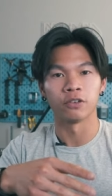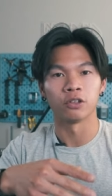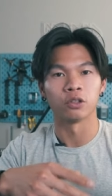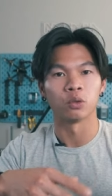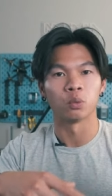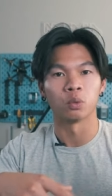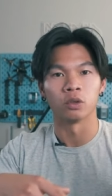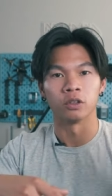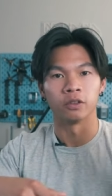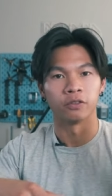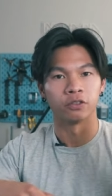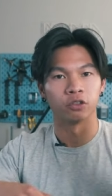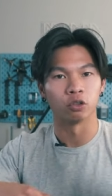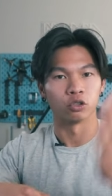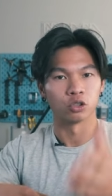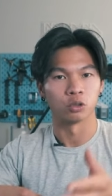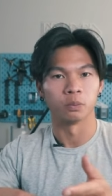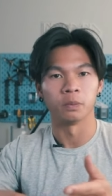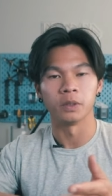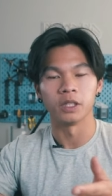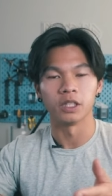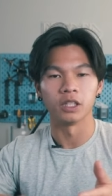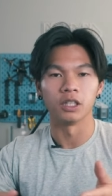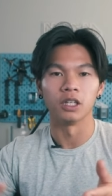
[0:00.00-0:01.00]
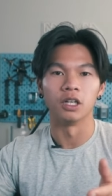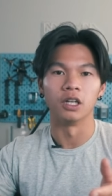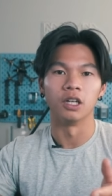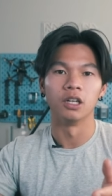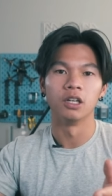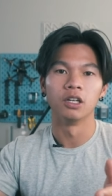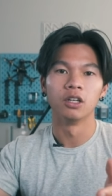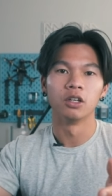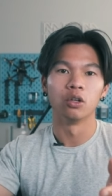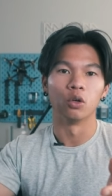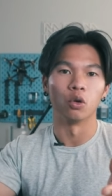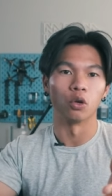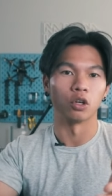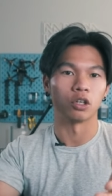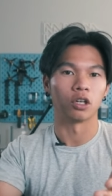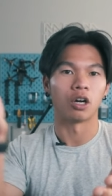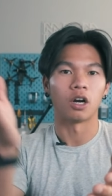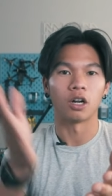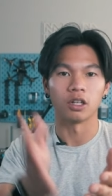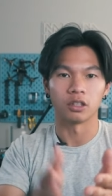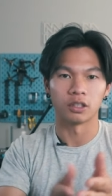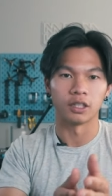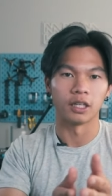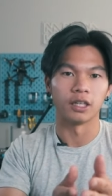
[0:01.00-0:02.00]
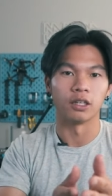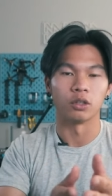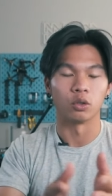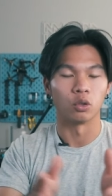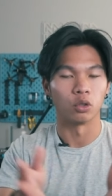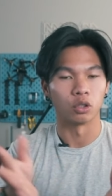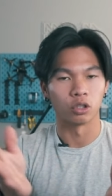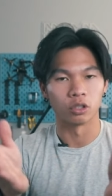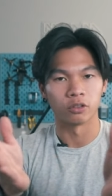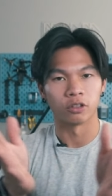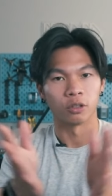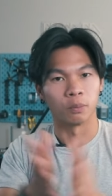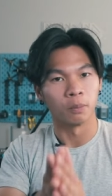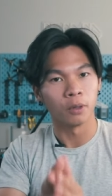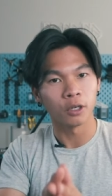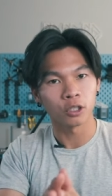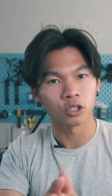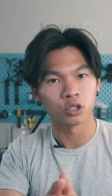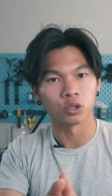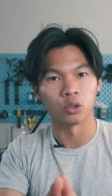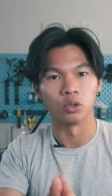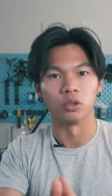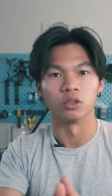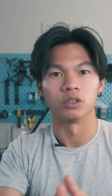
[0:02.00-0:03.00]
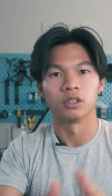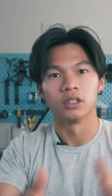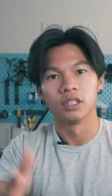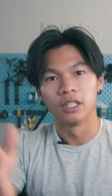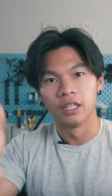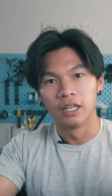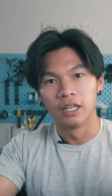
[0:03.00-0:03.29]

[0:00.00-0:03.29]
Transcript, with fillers: if you're in a world of social media or content or commercials,